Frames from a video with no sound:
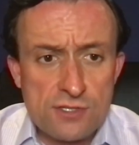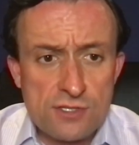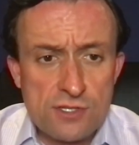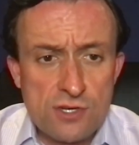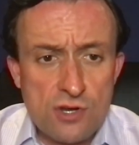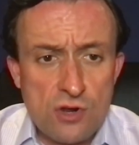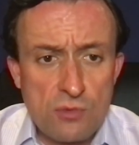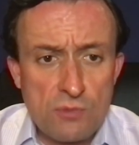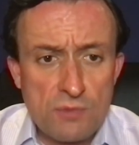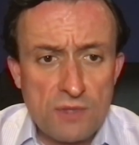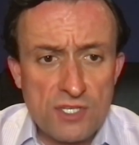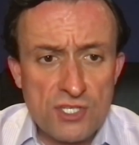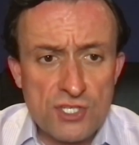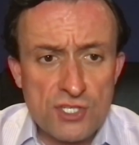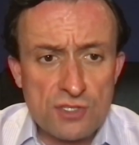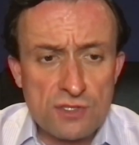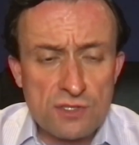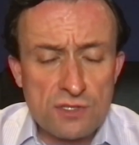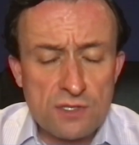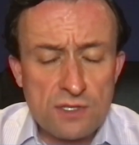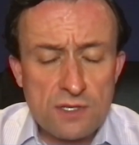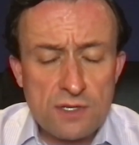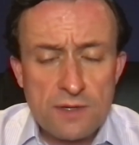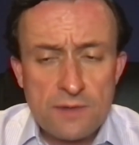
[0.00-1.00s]

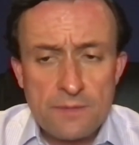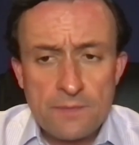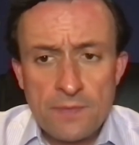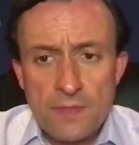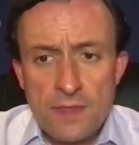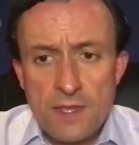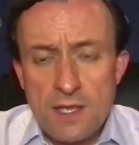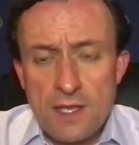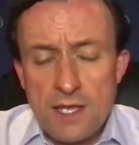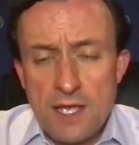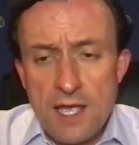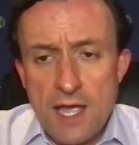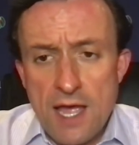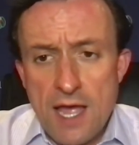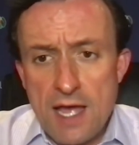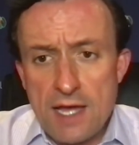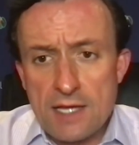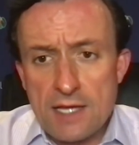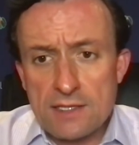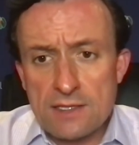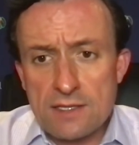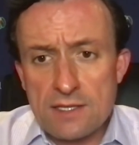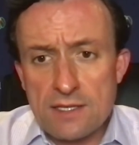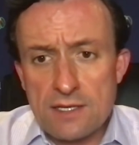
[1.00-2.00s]
Commission,
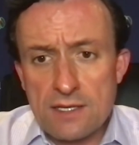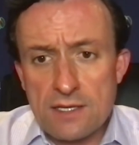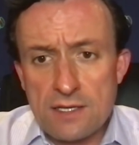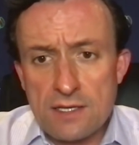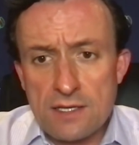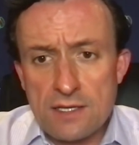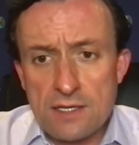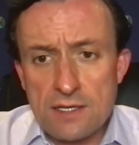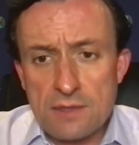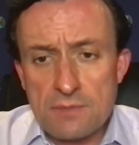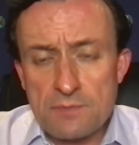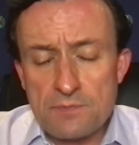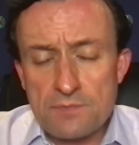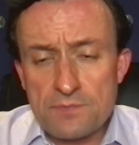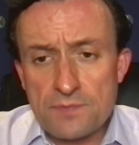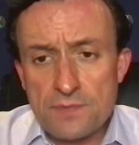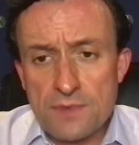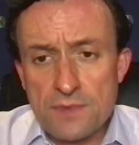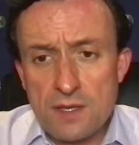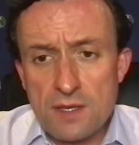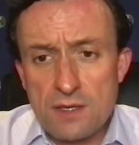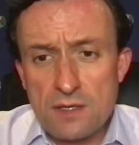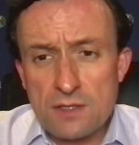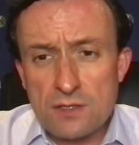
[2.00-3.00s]
and
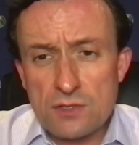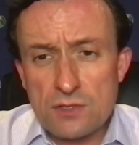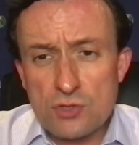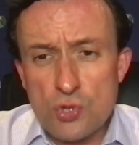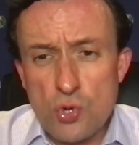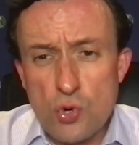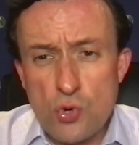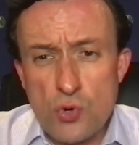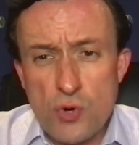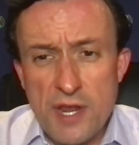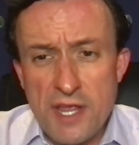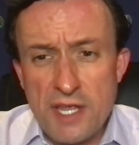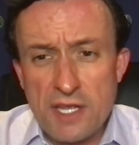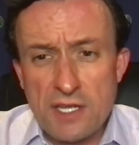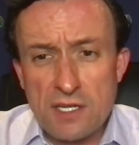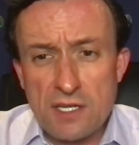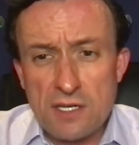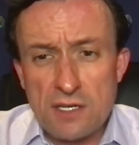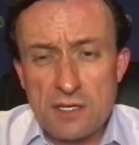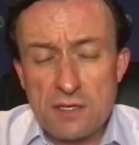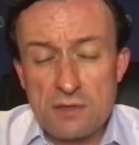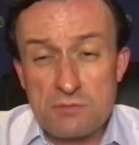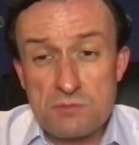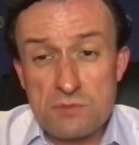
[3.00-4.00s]

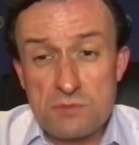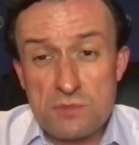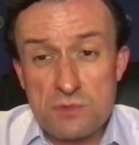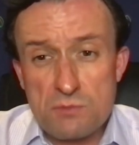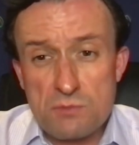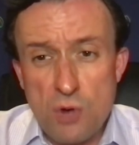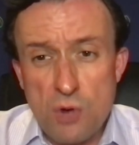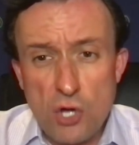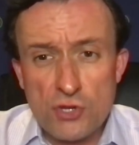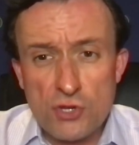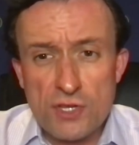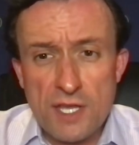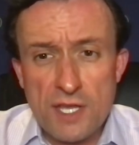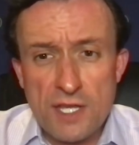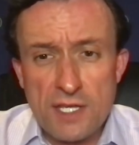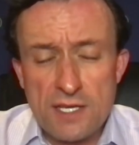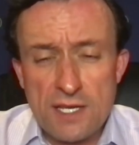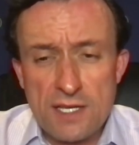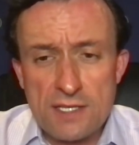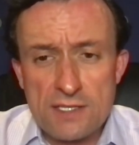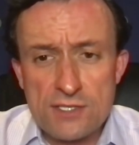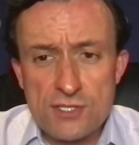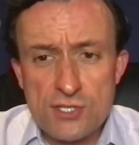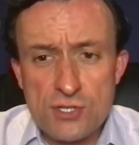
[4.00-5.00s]
during
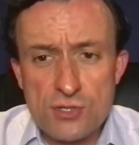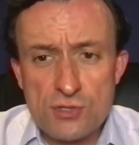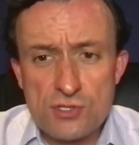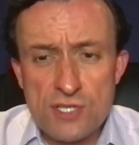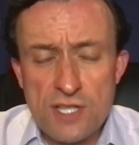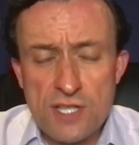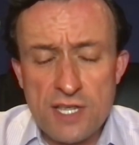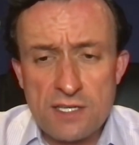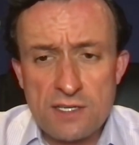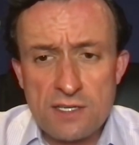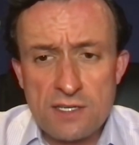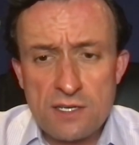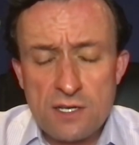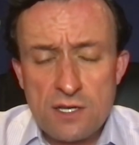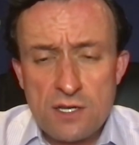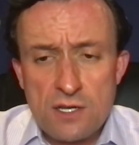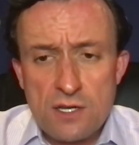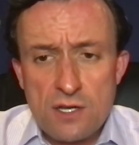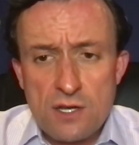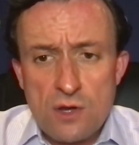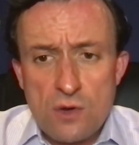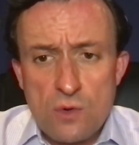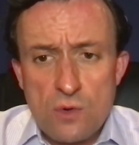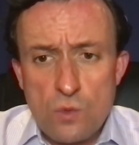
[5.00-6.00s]
Monday and Tuesday,
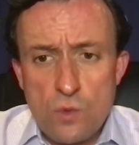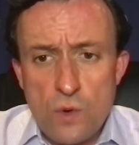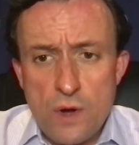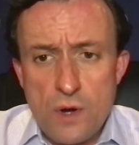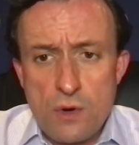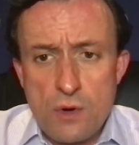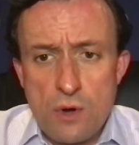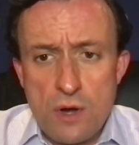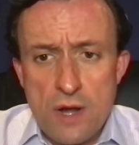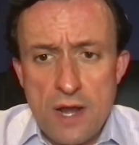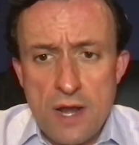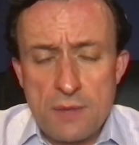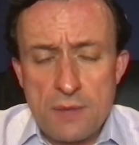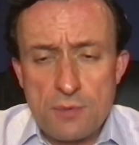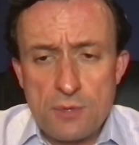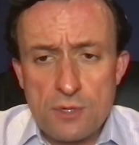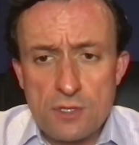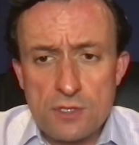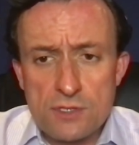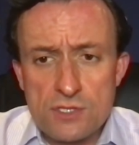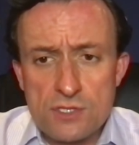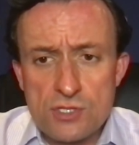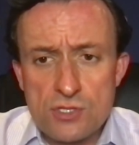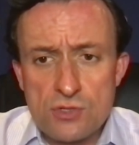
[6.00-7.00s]
we were
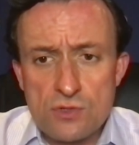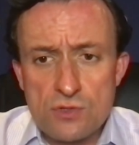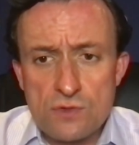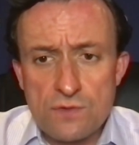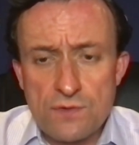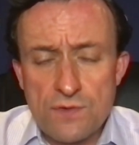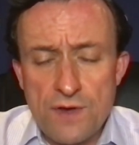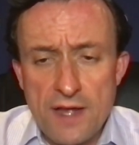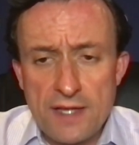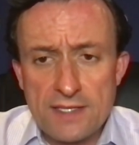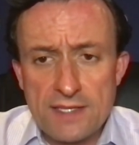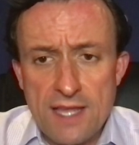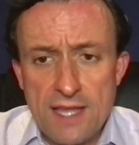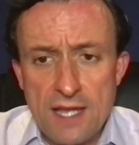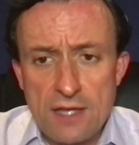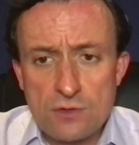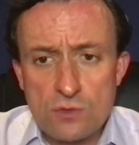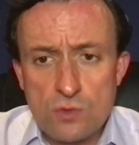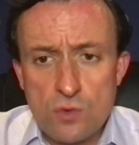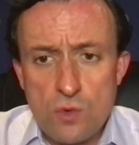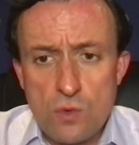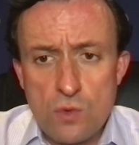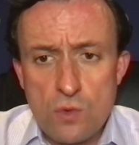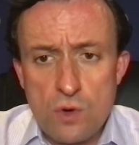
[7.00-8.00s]
able to find
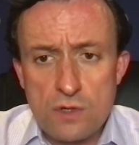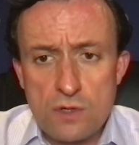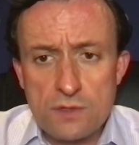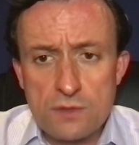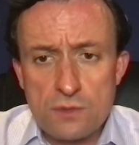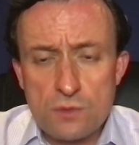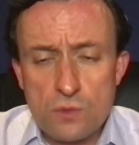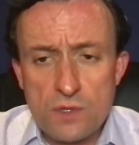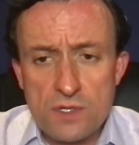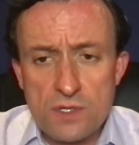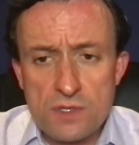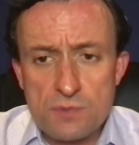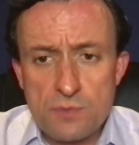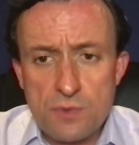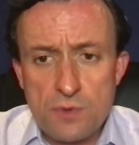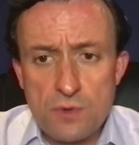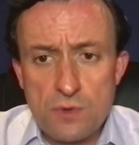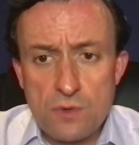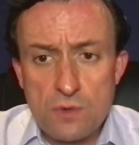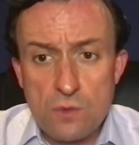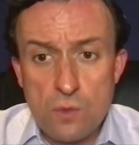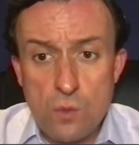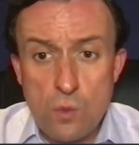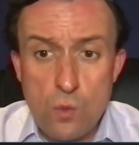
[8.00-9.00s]
out
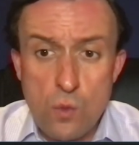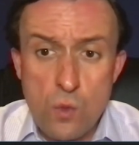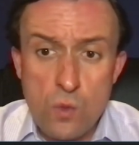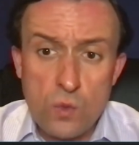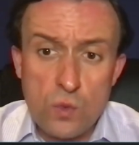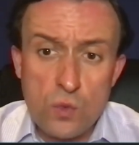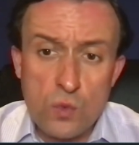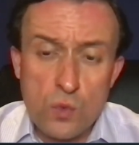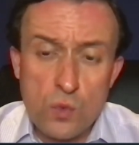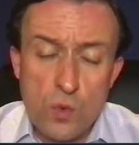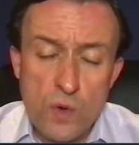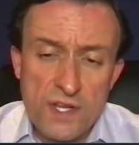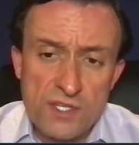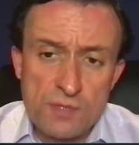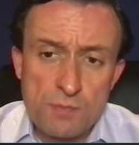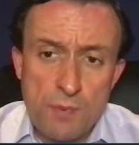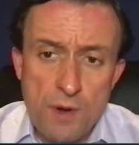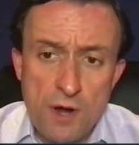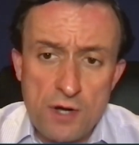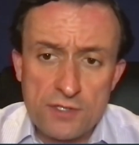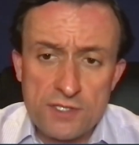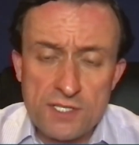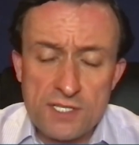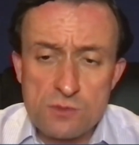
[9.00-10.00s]
which
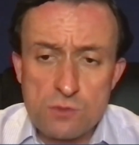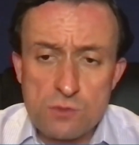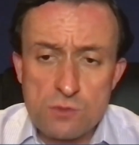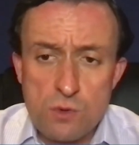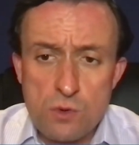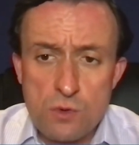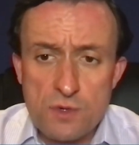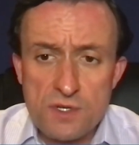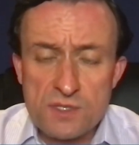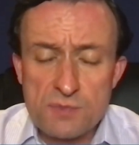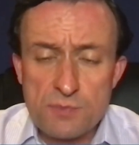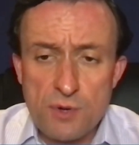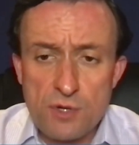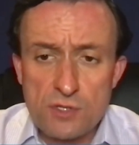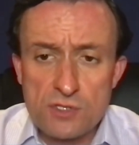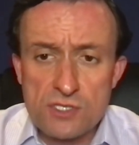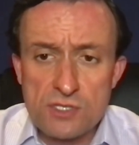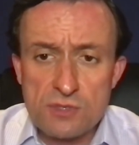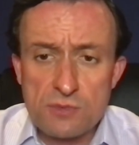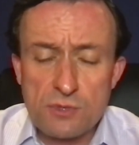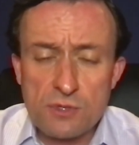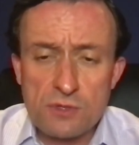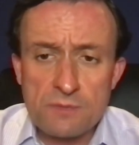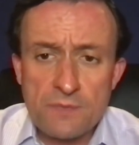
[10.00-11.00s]
parties were
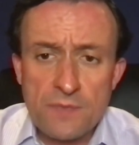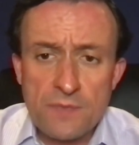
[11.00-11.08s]
responsible.